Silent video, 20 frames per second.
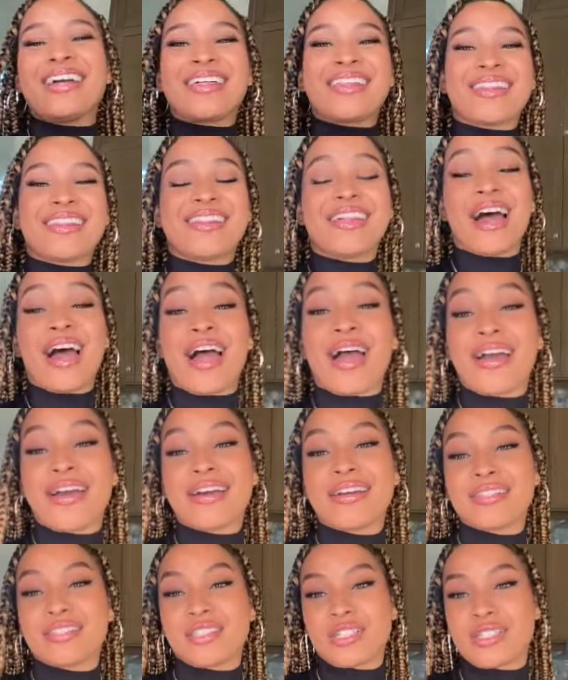that
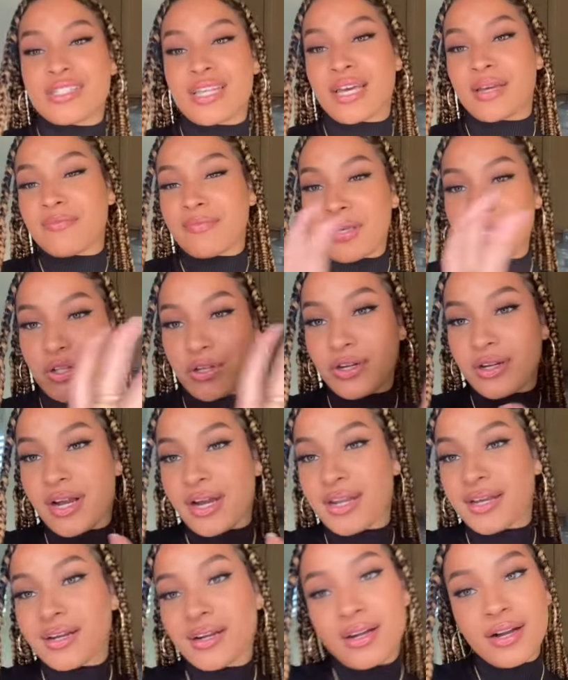is just like me learning how
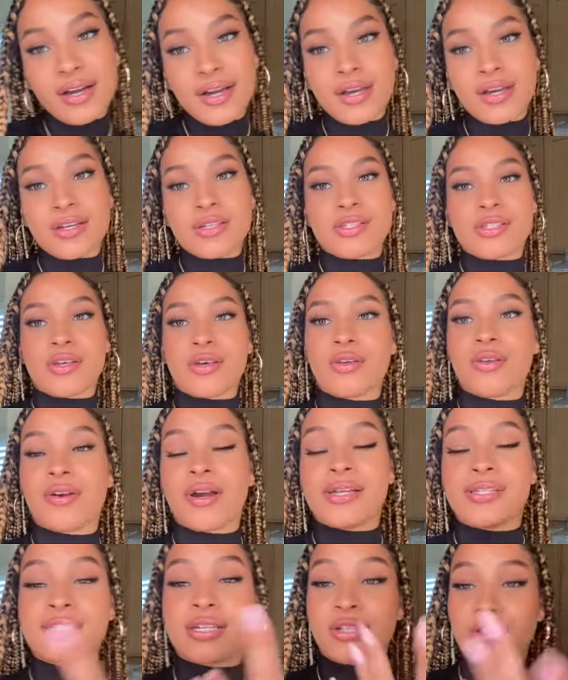to cook so you
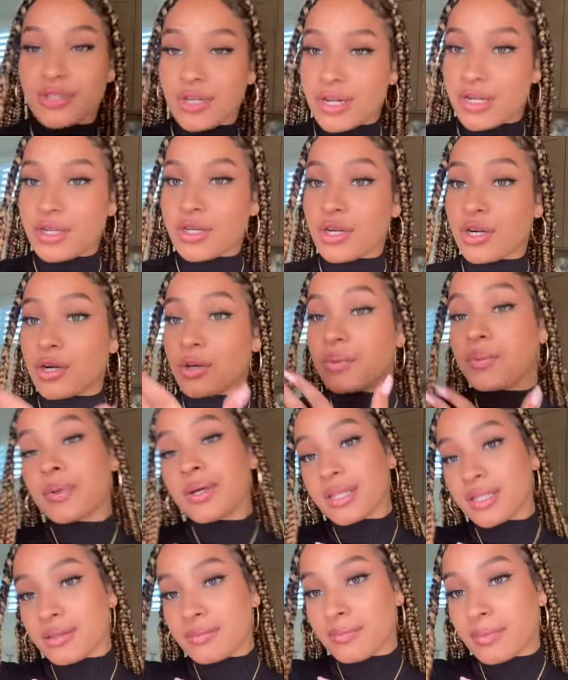guys can learn how to cook
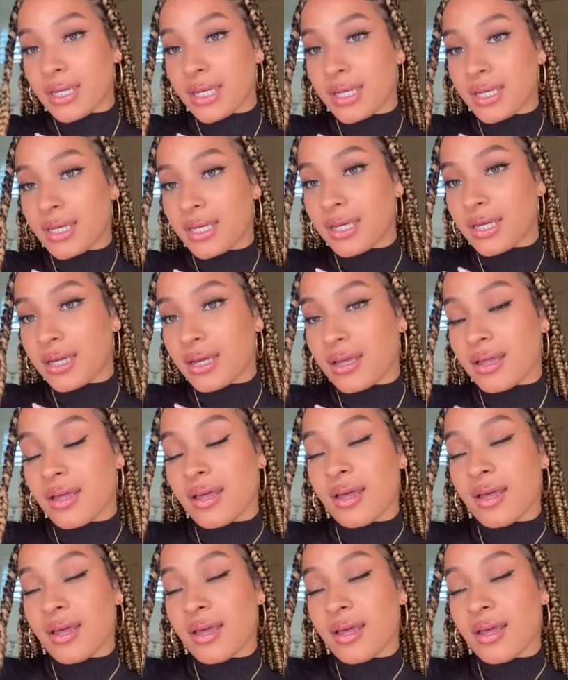with me.